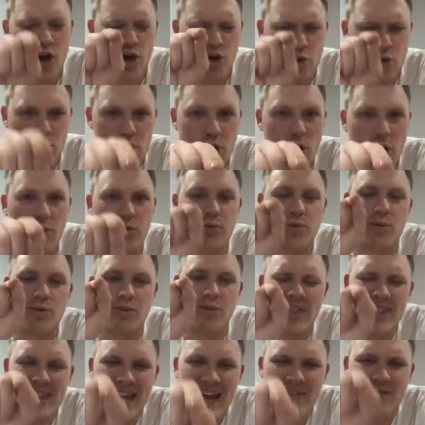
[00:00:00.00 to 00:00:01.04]
Growth will
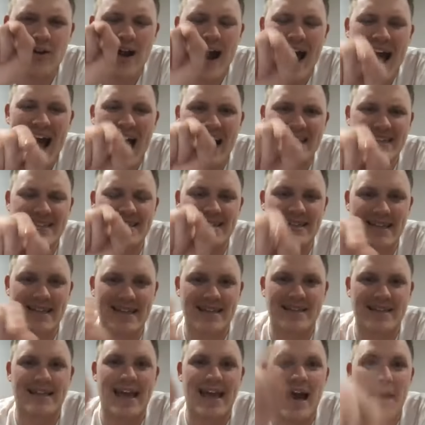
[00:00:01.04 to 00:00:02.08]
never
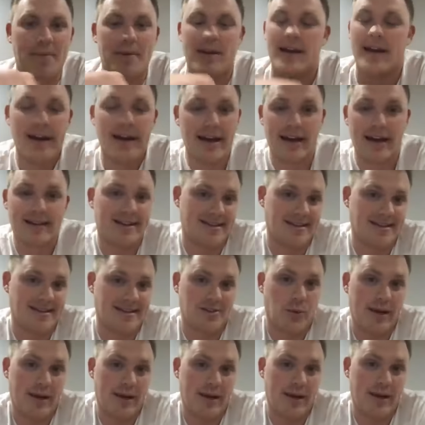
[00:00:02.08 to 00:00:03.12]
accidentally happen unless it's
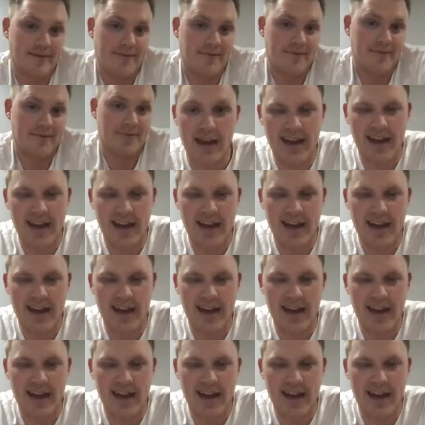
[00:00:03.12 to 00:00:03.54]
a weed.